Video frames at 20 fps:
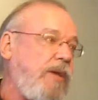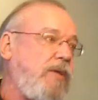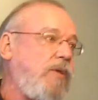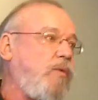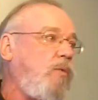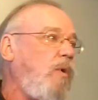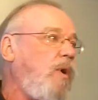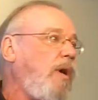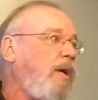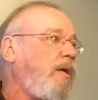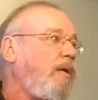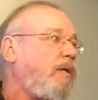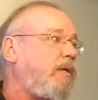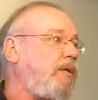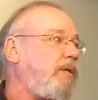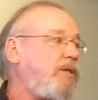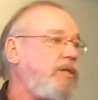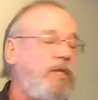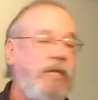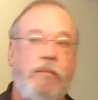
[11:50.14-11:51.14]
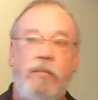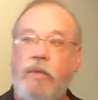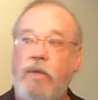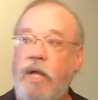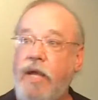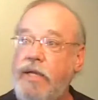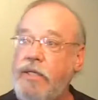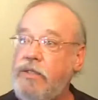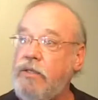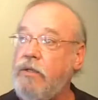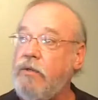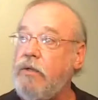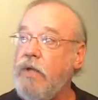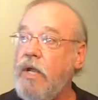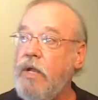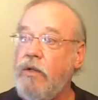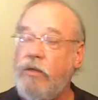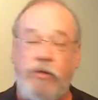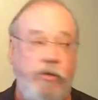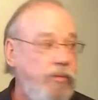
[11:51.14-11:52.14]
out of the water to symbolize
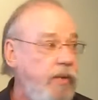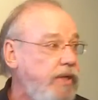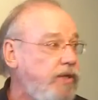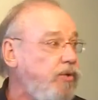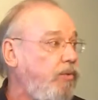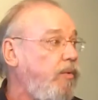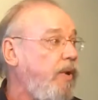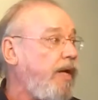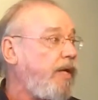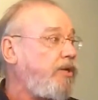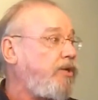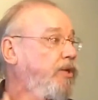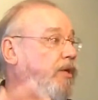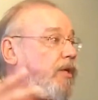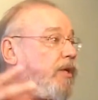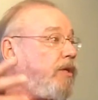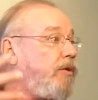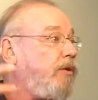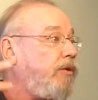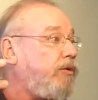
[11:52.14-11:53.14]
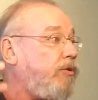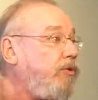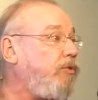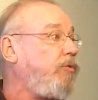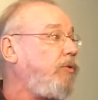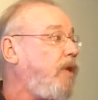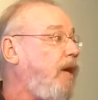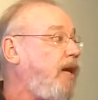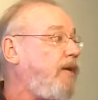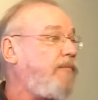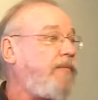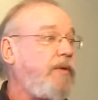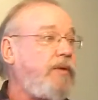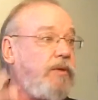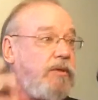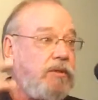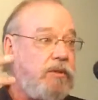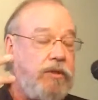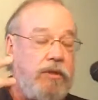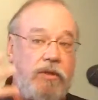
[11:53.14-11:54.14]
your resurrection and your new life and
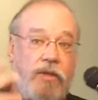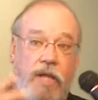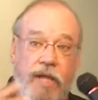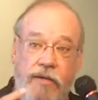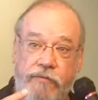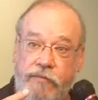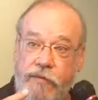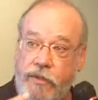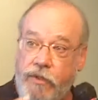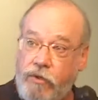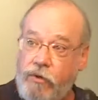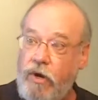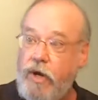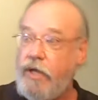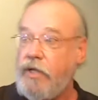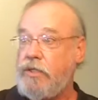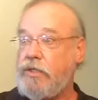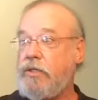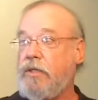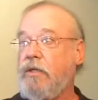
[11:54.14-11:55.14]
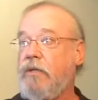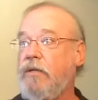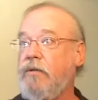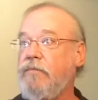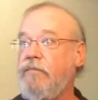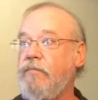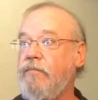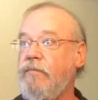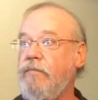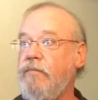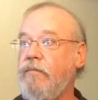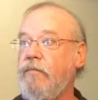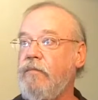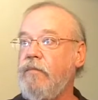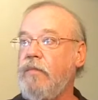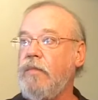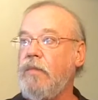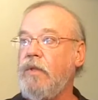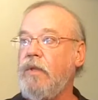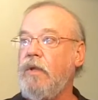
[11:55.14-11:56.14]
your life in Christ.
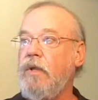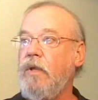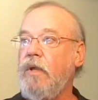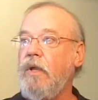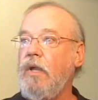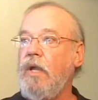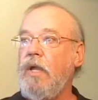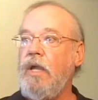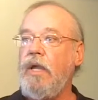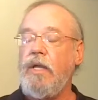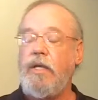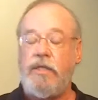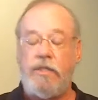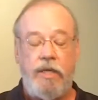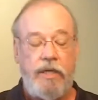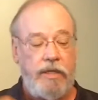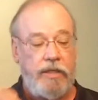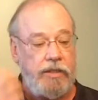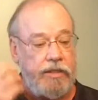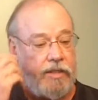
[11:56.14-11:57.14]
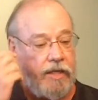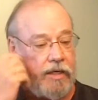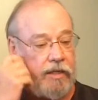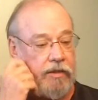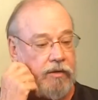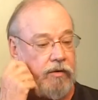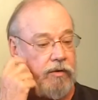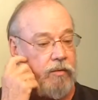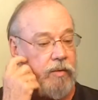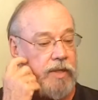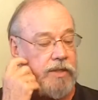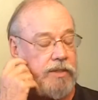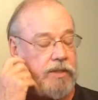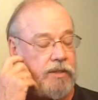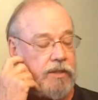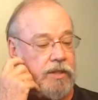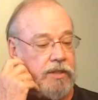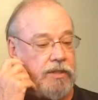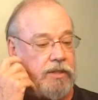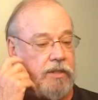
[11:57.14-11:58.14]
And he said, you know, it
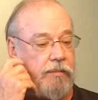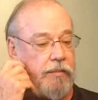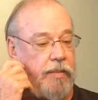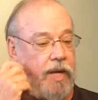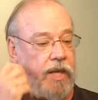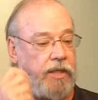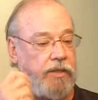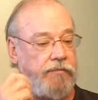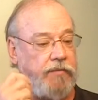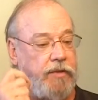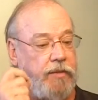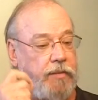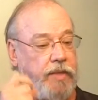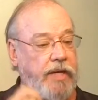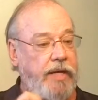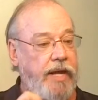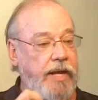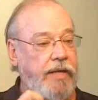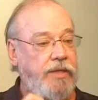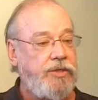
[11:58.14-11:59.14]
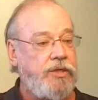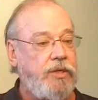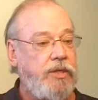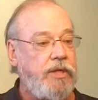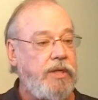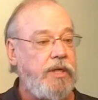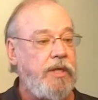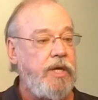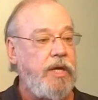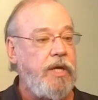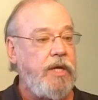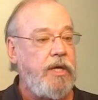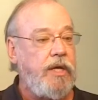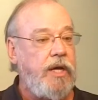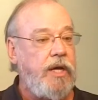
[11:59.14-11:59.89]
wasn't just symbolic for them. They actually